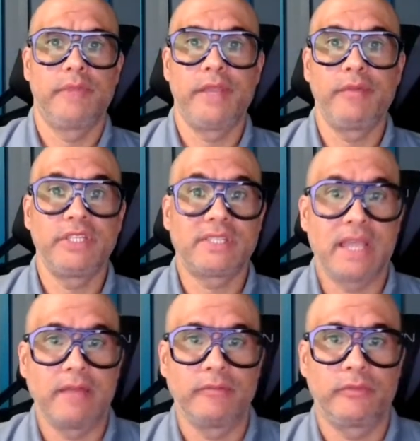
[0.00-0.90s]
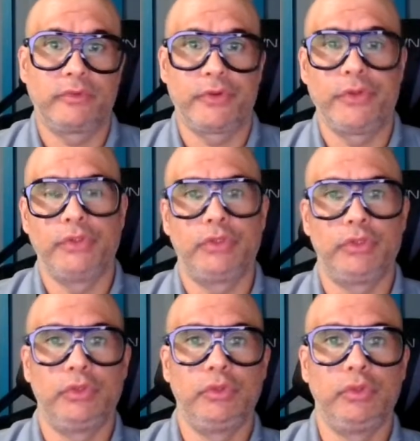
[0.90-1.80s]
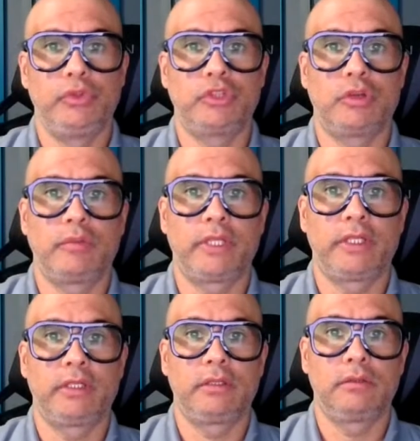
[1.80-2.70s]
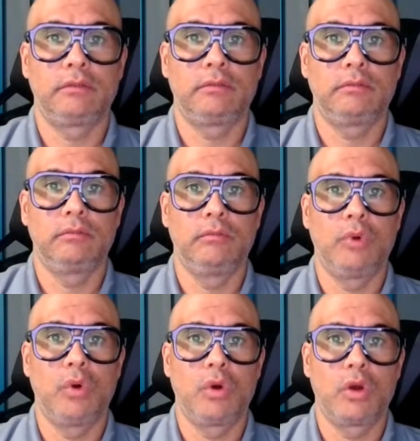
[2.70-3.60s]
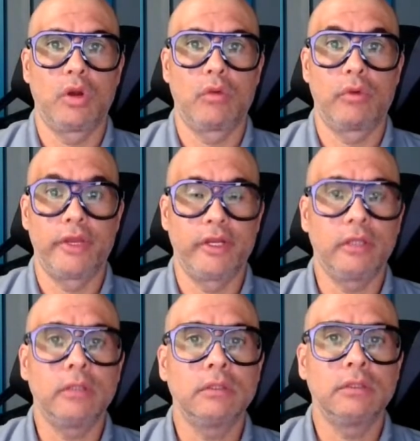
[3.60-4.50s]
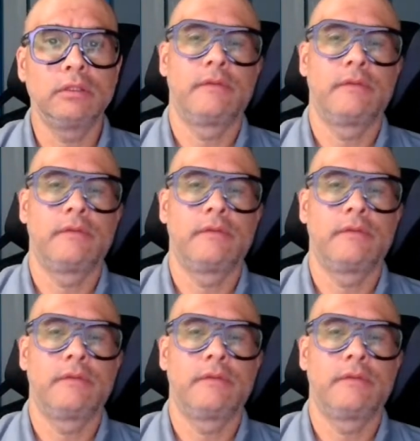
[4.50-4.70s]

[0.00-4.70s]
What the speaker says: maybe it's time for you to do something more real,